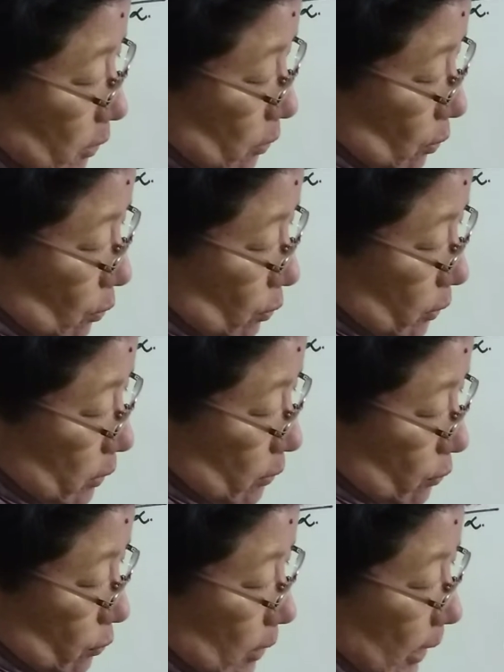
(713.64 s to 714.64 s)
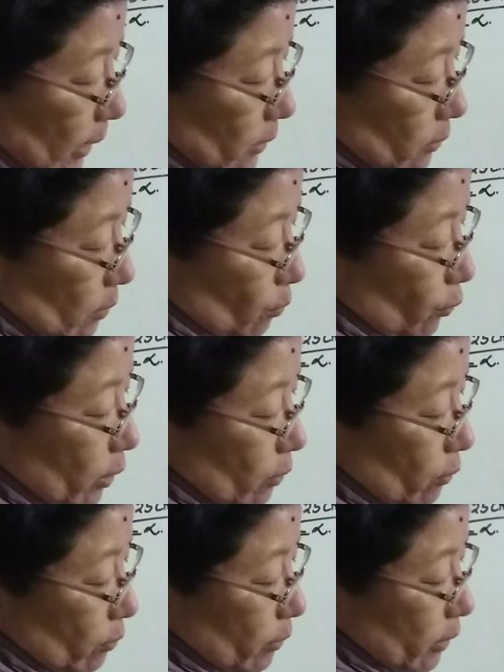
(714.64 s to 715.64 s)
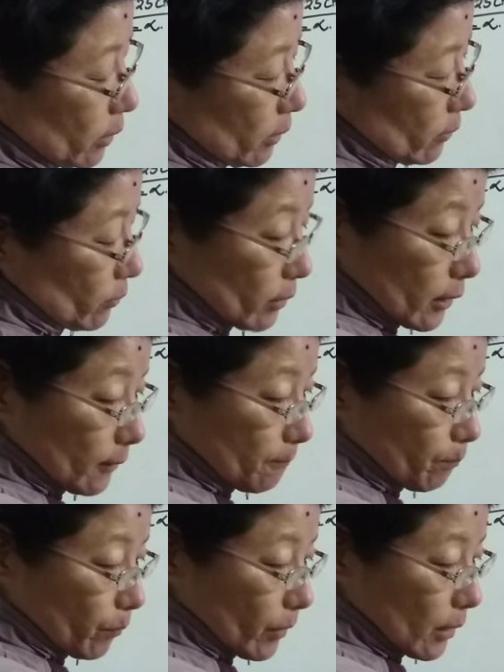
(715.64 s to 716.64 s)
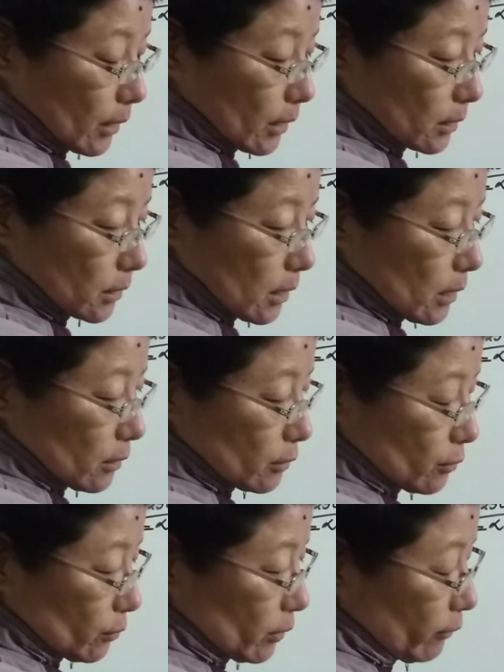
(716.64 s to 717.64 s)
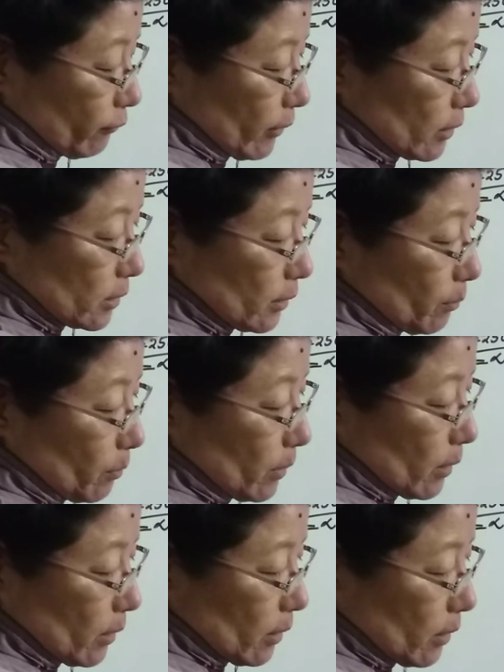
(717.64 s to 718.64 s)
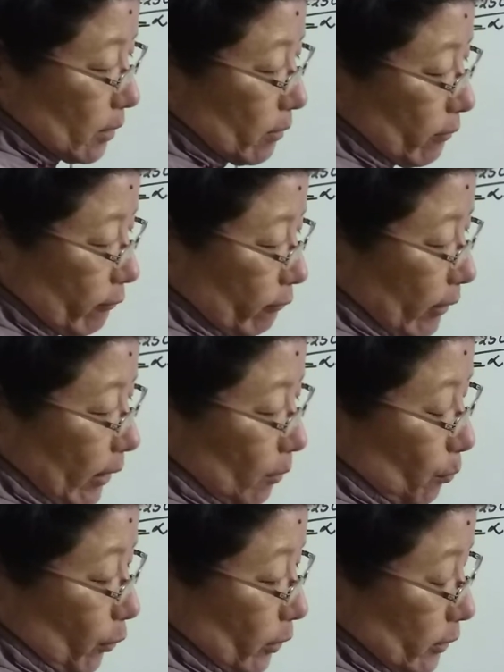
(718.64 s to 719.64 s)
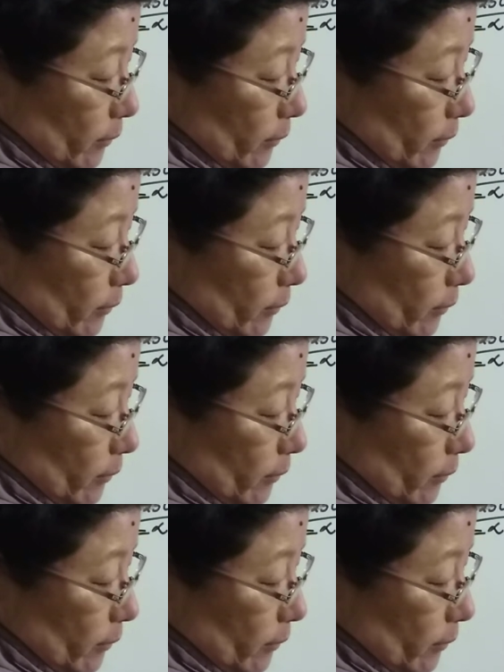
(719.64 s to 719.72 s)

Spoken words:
closer to the eye, somewhere over here. Okay, yes, so defective far point,